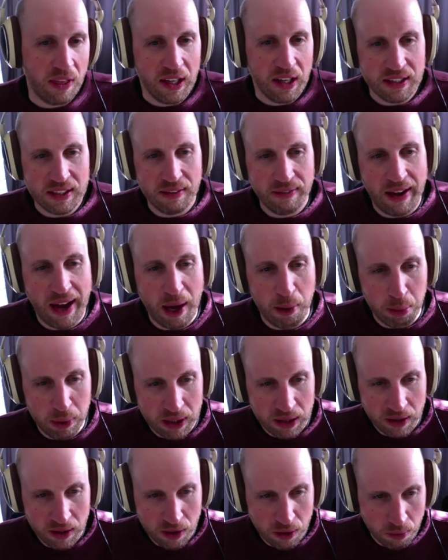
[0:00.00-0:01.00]
things have
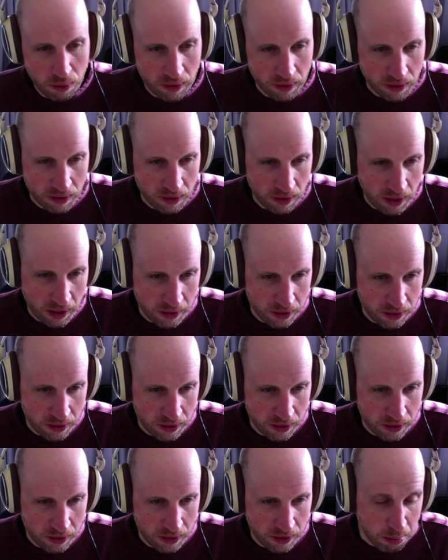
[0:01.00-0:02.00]
happened that are worth
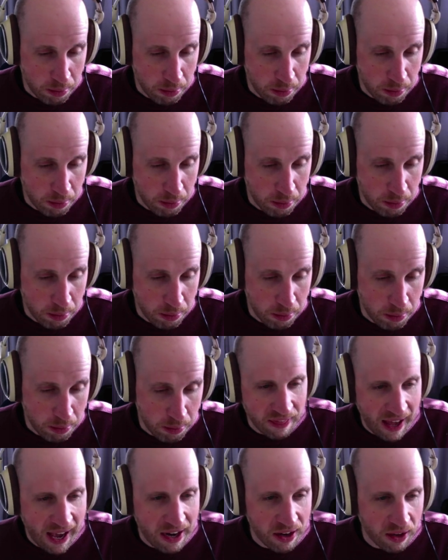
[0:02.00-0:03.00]
understanding. Basically,
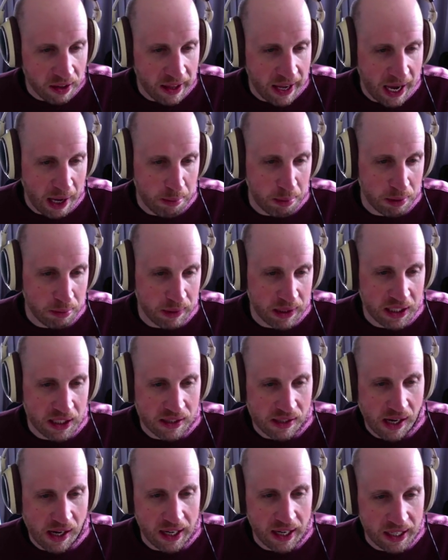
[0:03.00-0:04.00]
that all happened
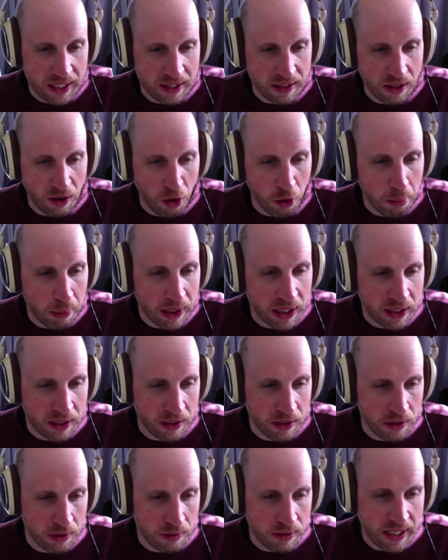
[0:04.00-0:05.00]
because I hit open in
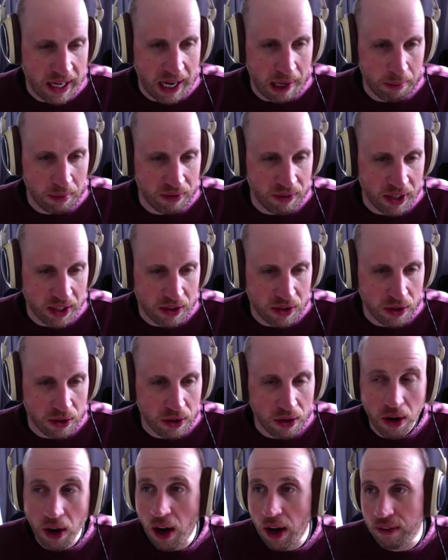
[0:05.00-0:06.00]
a new tab. If I
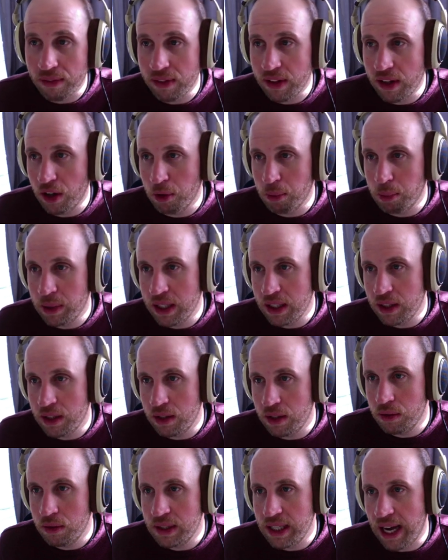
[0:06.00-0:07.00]
turn off the open in a
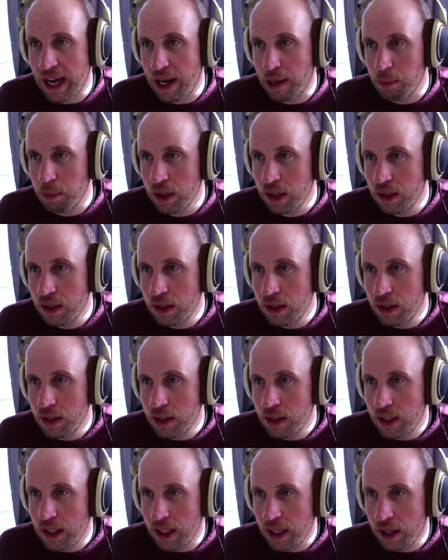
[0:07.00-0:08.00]
tab
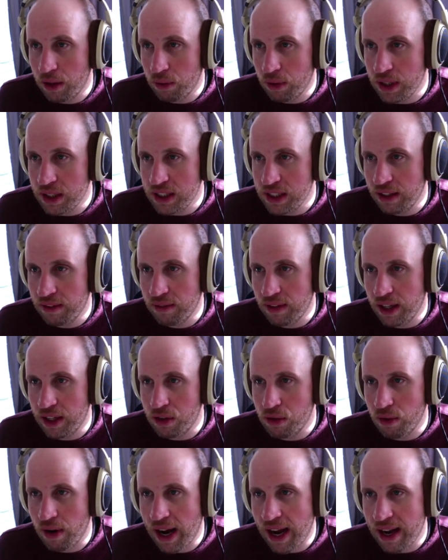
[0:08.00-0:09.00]
and I resave that
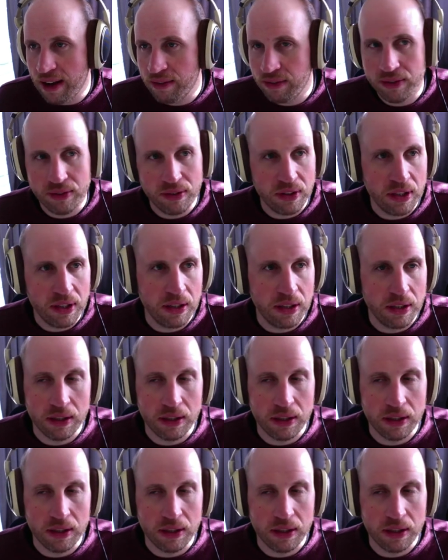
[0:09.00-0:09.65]
draft,